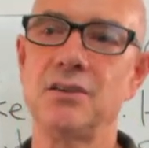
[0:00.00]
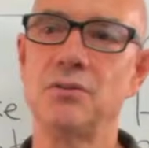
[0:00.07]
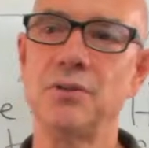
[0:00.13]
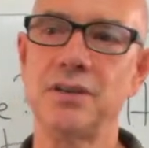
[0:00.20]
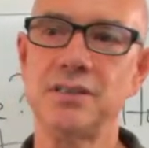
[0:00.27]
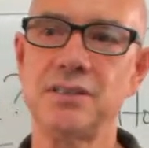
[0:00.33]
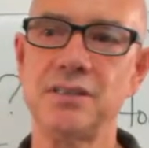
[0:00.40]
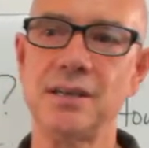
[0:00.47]

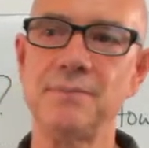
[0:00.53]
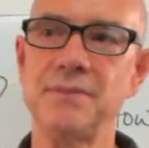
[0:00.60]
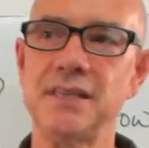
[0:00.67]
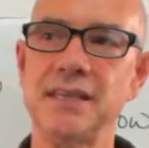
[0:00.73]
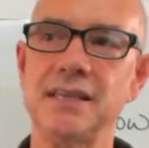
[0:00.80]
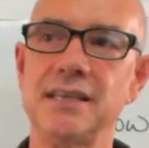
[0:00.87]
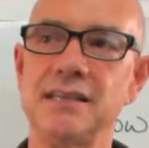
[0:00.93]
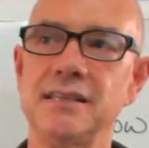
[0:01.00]
Wear
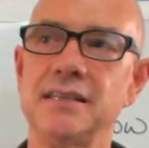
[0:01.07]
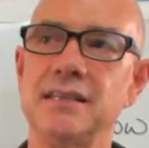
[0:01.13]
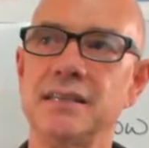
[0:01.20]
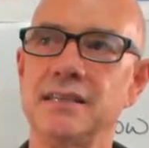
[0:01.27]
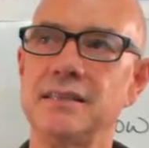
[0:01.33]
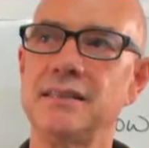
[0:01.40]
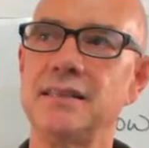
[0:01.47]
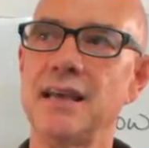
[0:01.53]
something
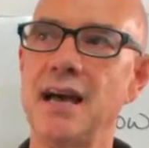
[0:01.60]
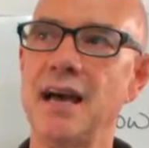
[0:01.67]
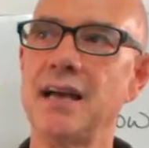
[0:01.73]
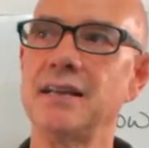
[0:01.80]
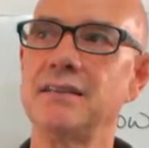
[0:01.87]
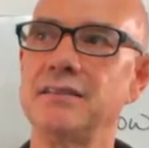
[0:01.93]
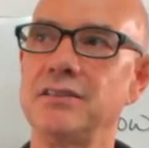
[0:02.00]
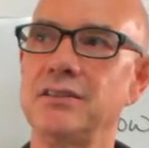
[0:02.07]

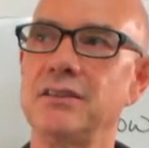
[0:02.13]
that,